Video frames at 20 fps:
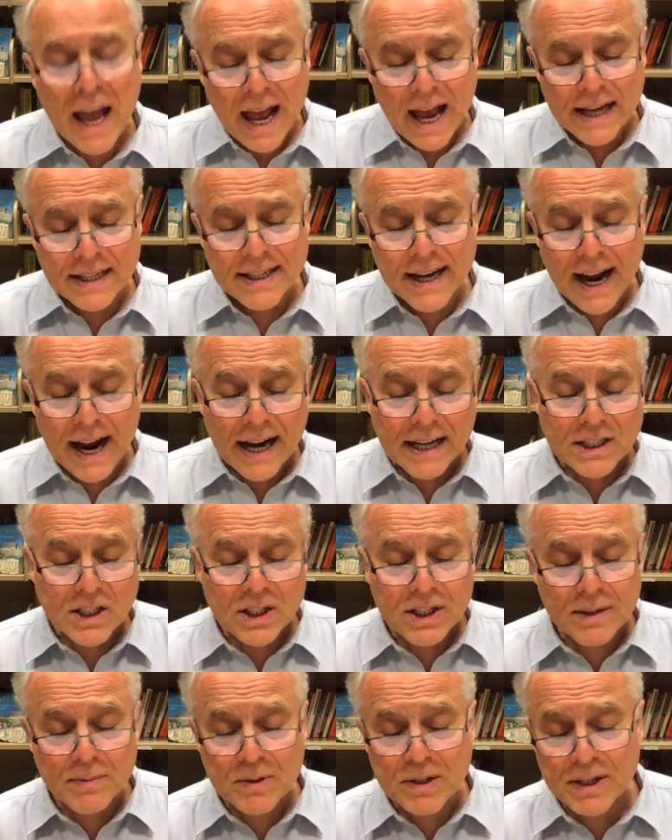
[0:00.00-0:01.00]
and asked
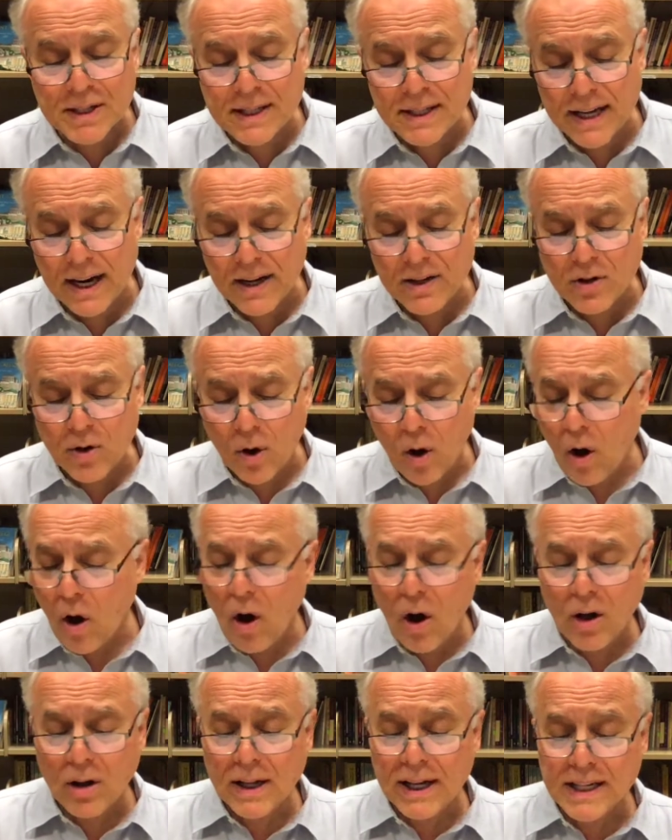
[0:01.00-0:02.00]
him to send
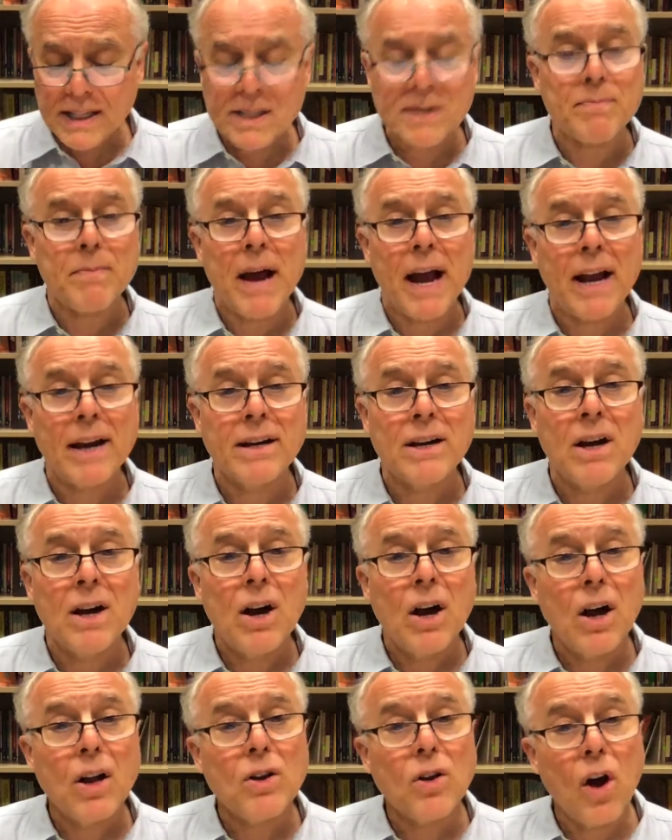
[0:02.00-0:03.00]
all his men
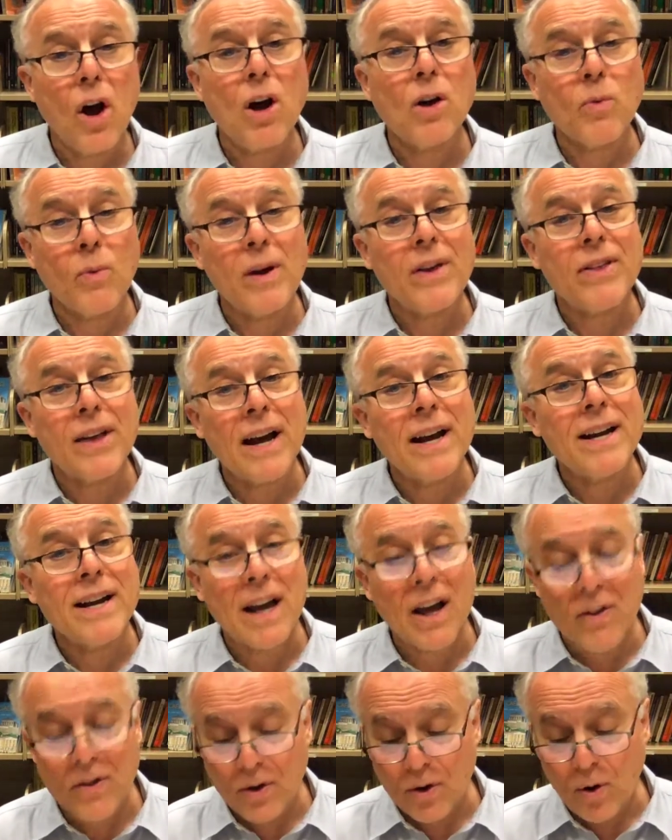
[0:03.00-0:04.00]
along with
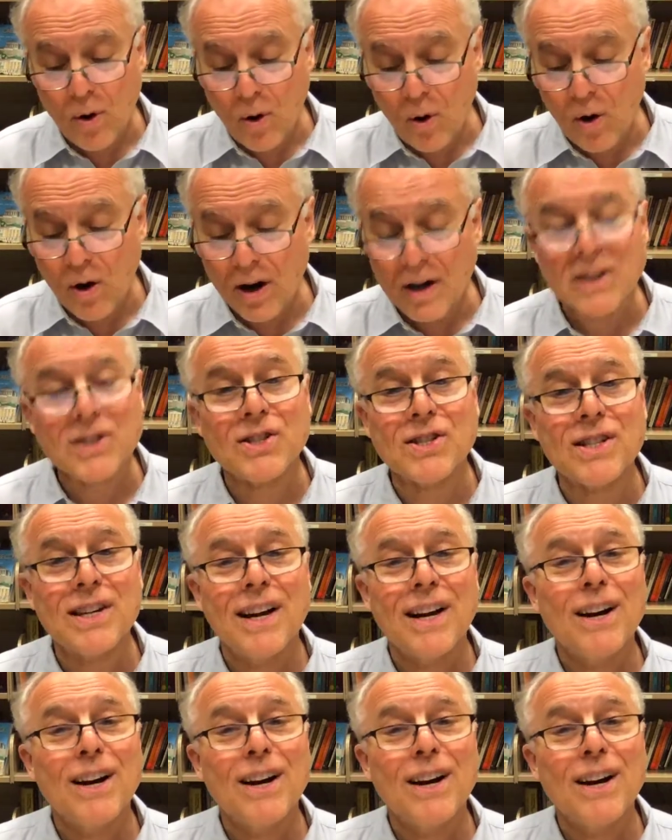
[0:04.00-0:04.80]
another horse,